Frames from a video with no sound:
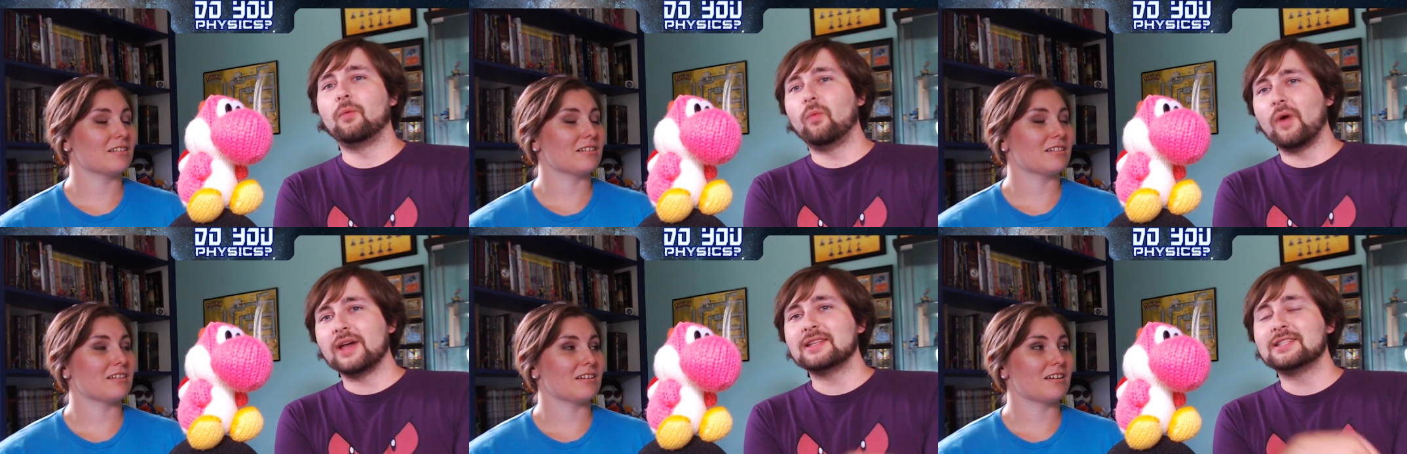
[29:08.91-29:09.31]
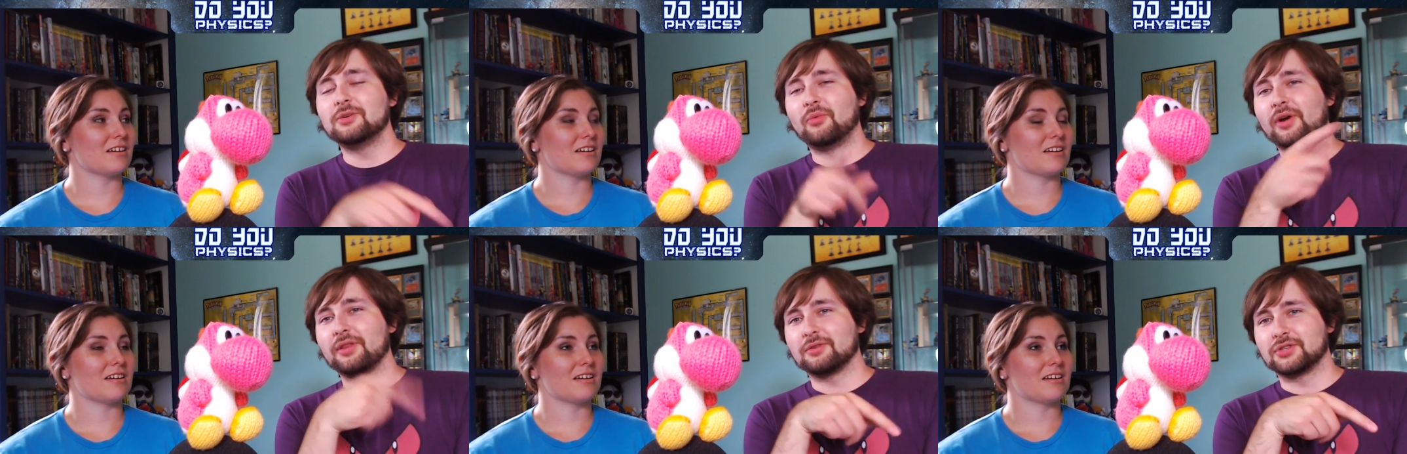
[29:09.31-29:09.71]
Speaker 1: went to
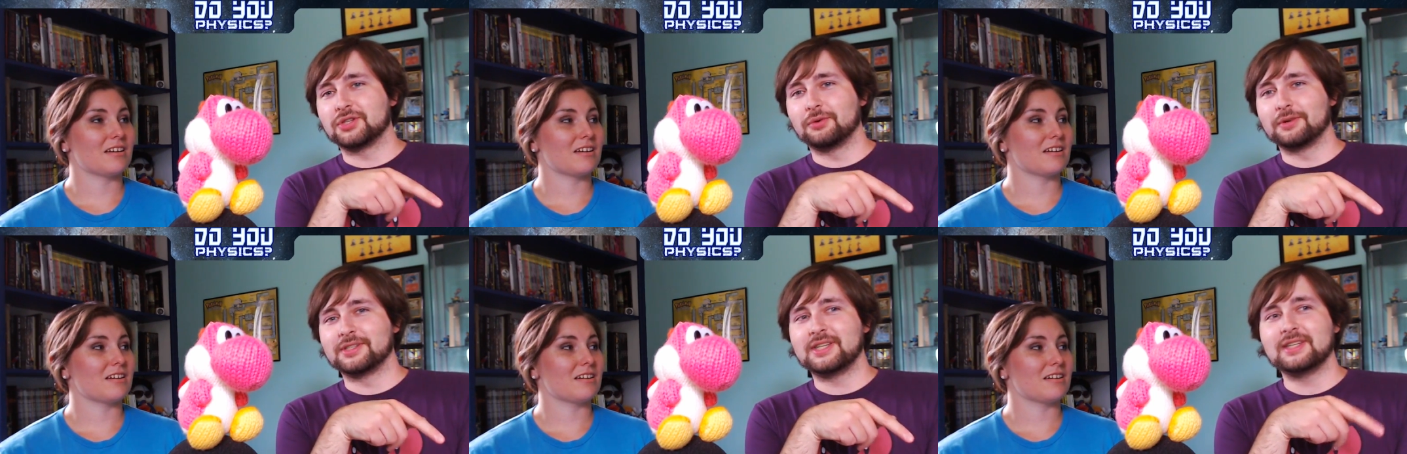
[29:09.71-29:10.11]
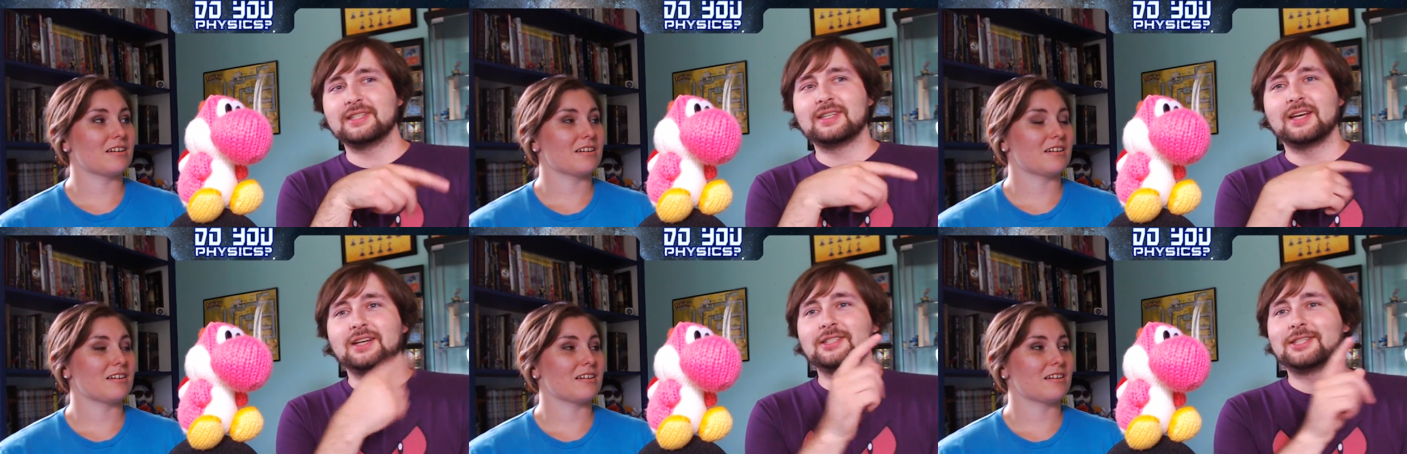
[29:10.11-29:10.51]
one of their
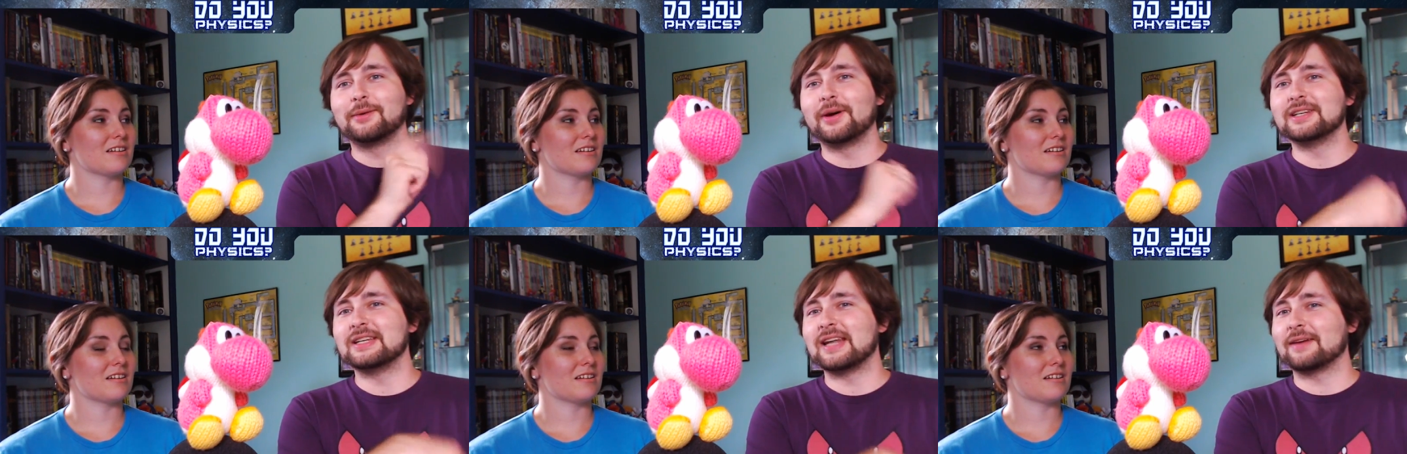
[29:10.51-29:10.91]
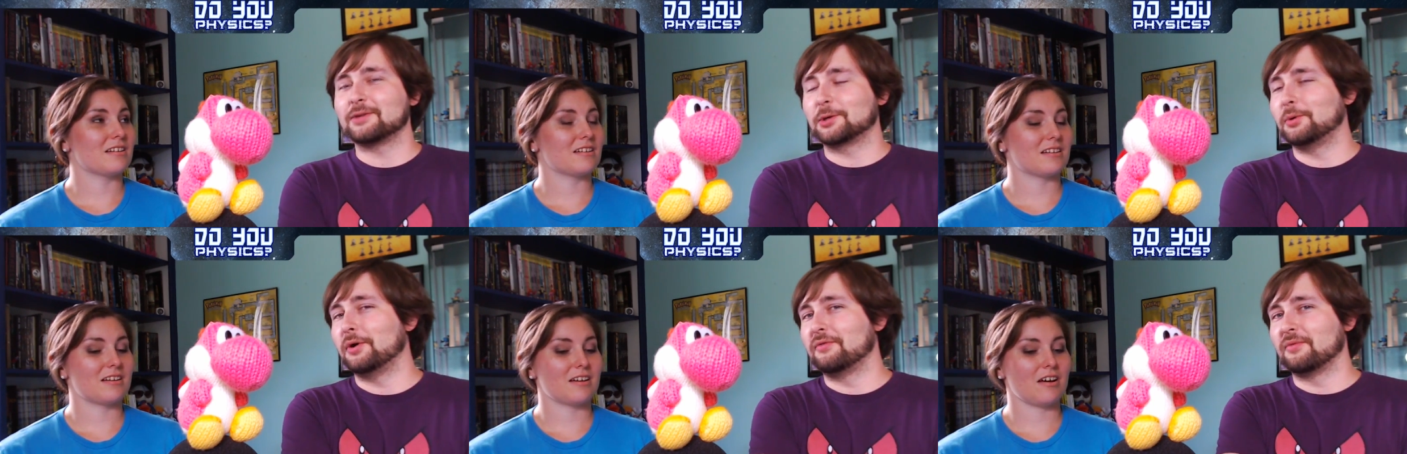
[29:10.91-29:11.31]
sources, so I didn't have to
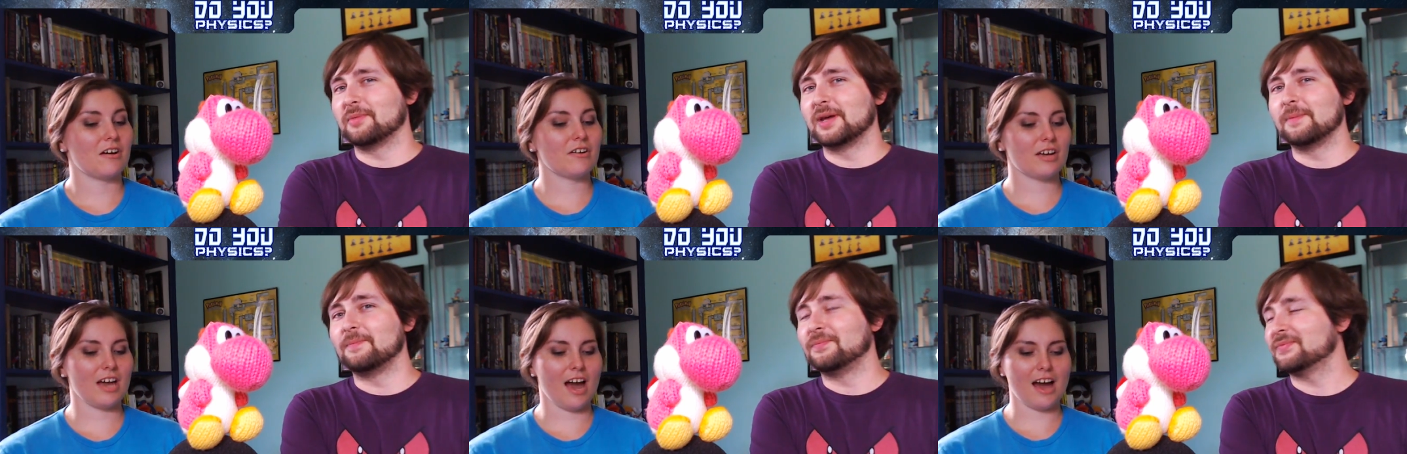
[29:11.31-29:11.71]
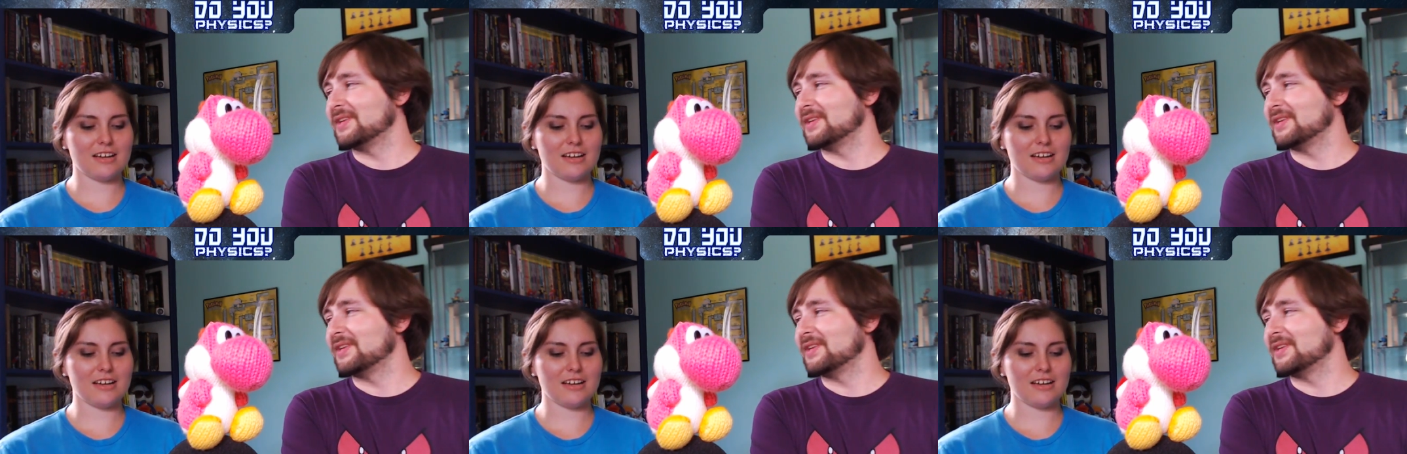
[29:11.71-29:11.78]
quote from them. Okay, I